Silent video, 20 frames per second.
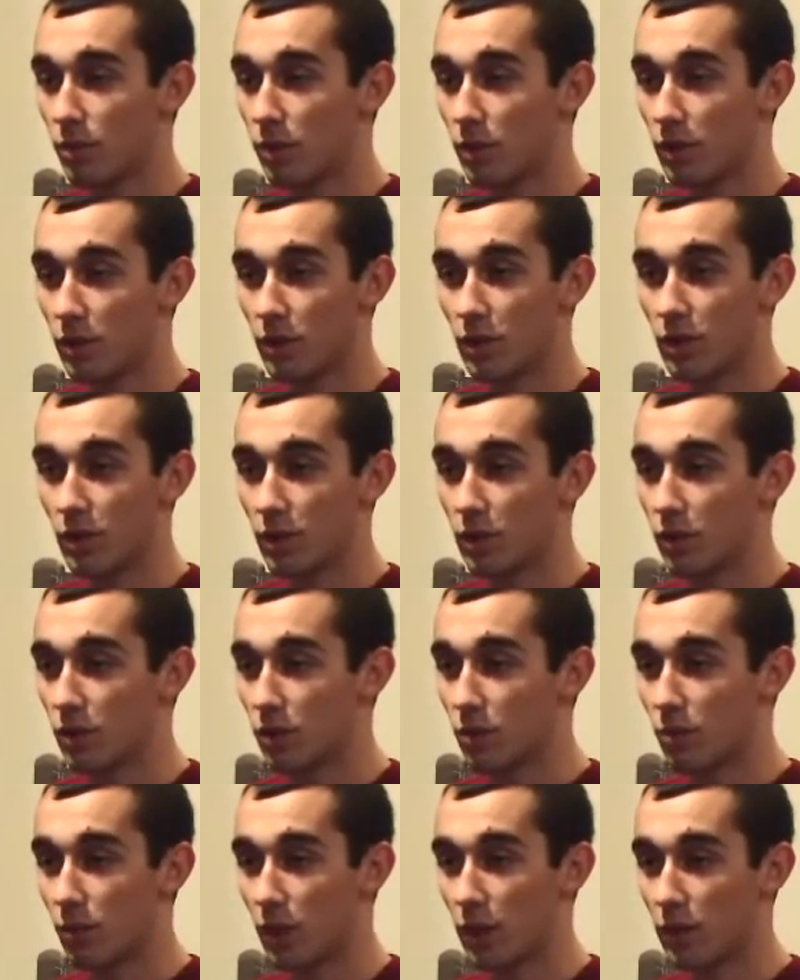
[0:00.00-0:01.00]
it
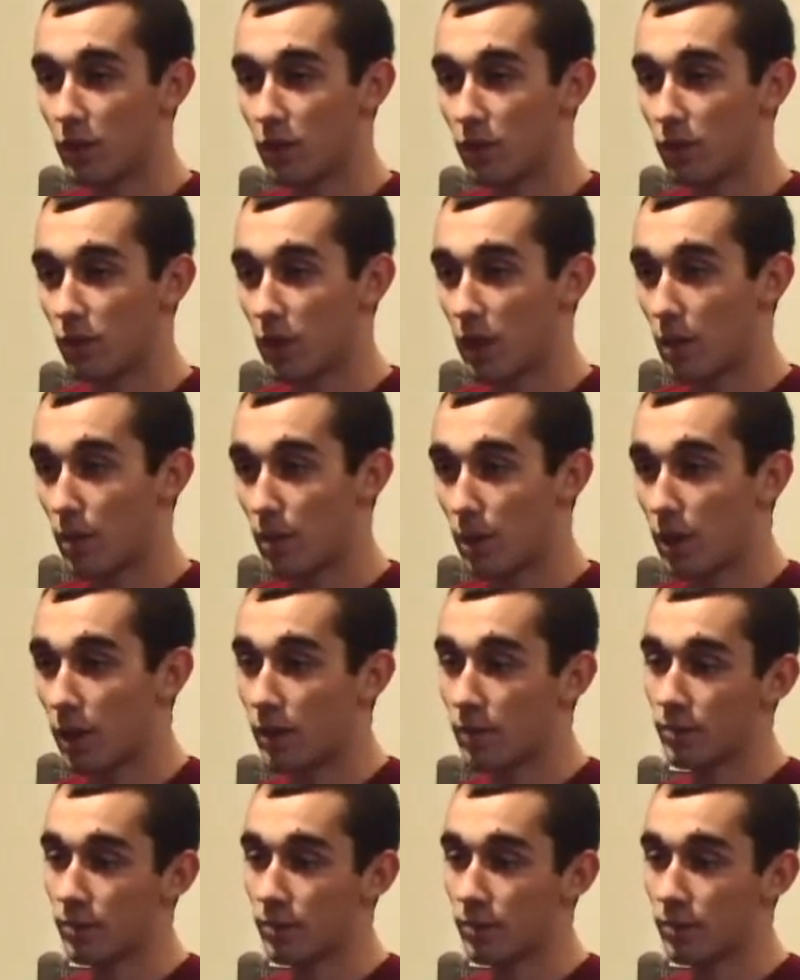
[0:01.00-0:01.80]
just makes it fly by.